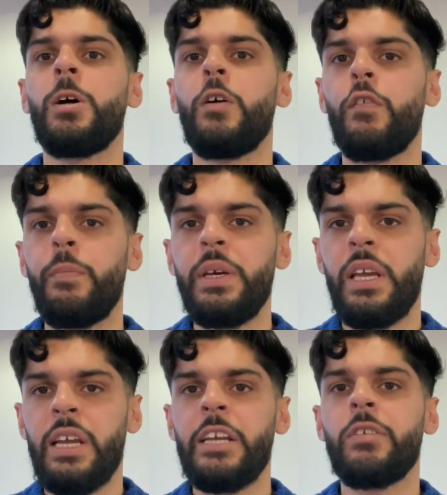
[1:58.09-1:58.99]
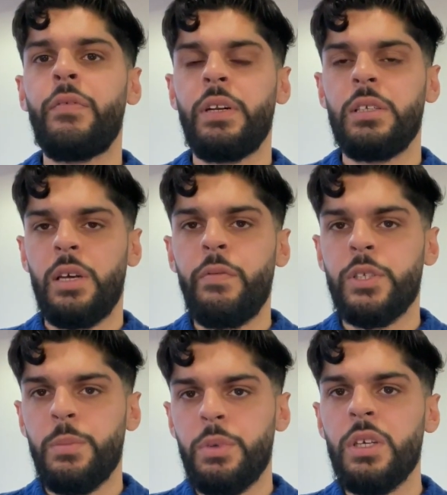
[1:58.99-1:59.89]
of making a graphic design for
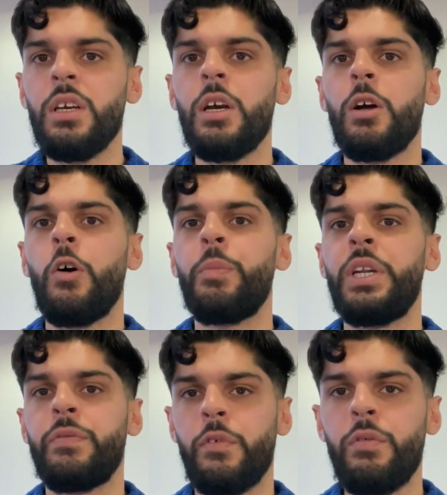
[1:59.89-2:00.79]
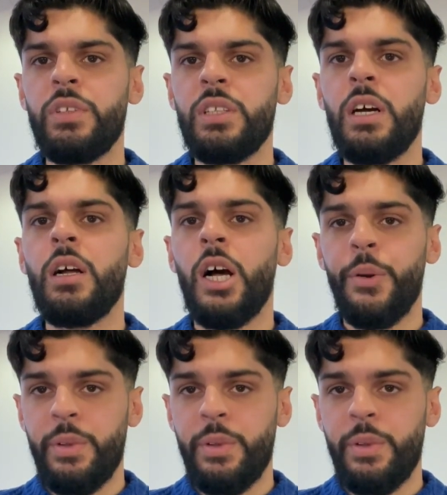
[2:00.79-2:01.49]
somebody or been involved with that, I will